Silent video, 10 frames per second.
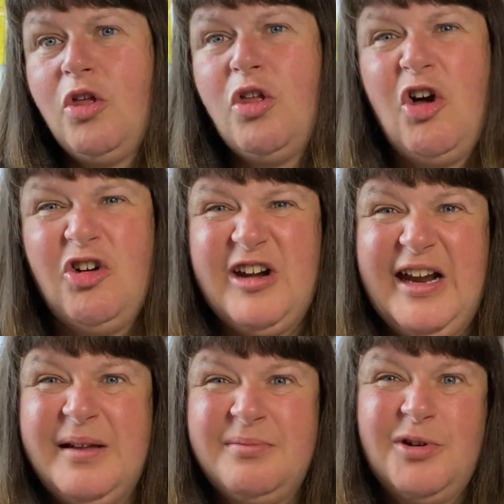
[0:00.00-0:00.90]
Got a
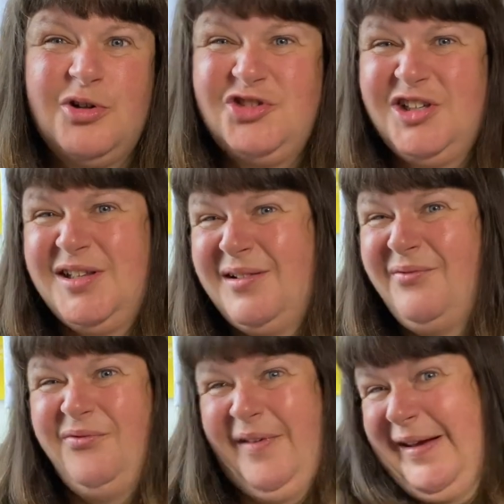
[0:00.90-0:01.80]
crisp, got cheese,
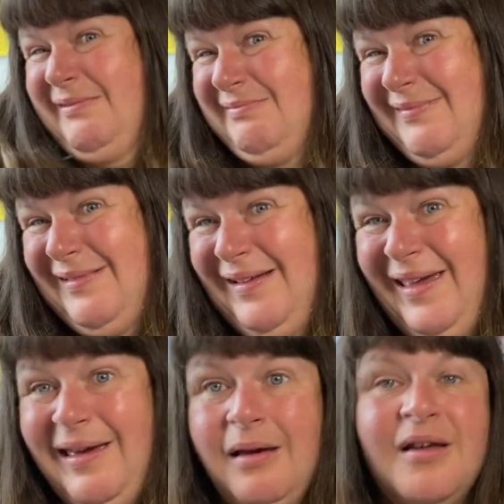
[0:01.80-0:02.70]
I'm fine.
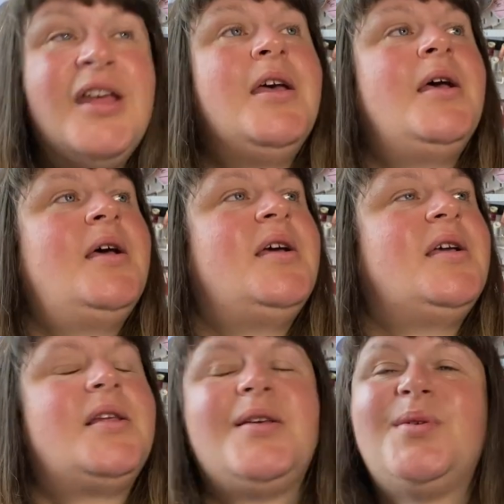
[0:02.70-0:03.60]

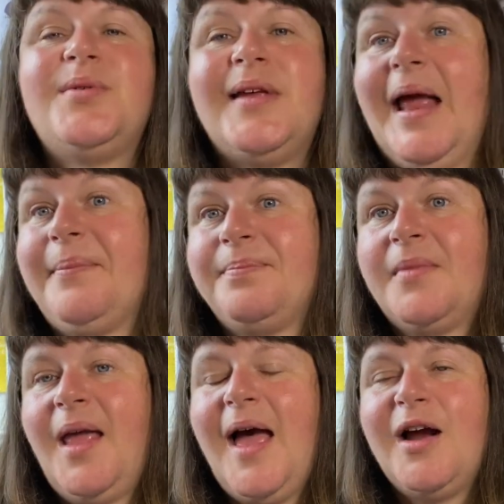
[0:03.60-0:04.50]
So yeah,
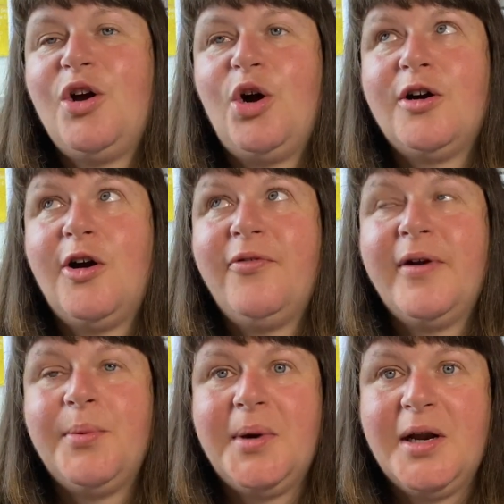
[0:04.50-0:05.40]
I got a
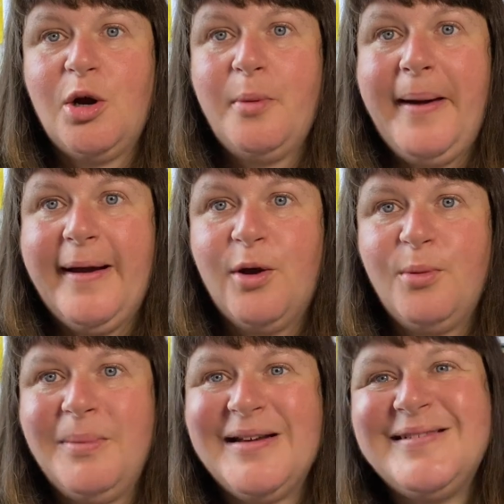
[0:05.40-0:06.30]
coffee when I got back home.